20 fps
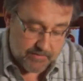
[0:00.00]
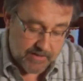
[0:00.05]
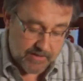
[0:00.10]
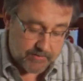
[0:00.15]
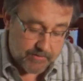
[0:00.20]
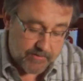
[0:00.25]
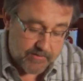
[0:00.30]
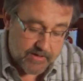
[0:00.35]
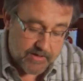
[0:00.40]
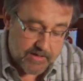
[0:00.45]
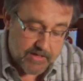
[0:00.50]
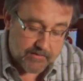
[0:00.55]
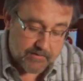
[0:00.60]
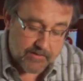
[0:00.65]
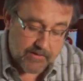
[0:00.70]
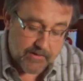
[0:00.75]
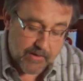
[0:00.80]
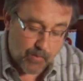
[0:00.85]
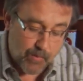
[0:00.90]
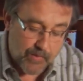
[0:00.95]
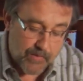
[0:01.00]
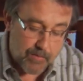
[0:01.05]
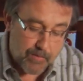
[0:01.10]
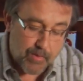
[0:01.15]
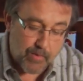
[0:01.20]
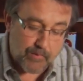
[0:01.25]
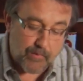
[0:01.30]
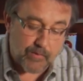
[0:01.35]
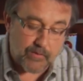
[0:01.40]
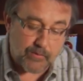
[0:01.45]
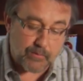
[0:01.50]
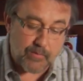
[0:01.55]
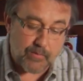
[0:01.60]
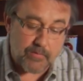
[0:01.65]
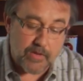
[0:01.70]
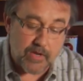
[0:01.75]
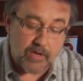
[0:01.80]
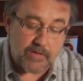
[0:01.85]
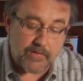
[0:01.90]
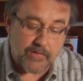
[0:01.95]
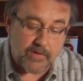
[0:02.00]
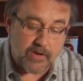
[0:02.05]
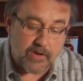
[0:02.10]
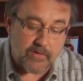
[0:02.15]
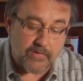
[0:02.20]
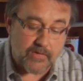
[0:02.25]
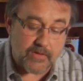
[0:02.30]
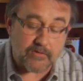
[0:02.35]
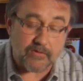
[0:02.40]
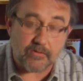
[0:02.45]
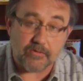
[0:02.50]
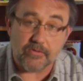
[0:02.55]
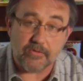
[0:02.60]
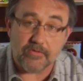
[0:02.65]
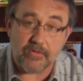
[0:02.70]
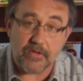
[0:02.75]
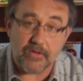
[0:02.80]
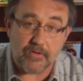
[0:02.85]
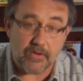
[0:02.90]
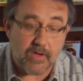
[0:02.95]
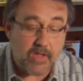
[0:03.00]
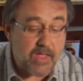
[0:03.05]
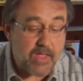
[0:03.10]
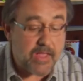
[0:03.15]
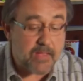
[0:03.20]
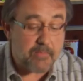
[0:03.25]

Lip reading: It makes me think even that when the movie was premiered at the Carthay Circle Theater,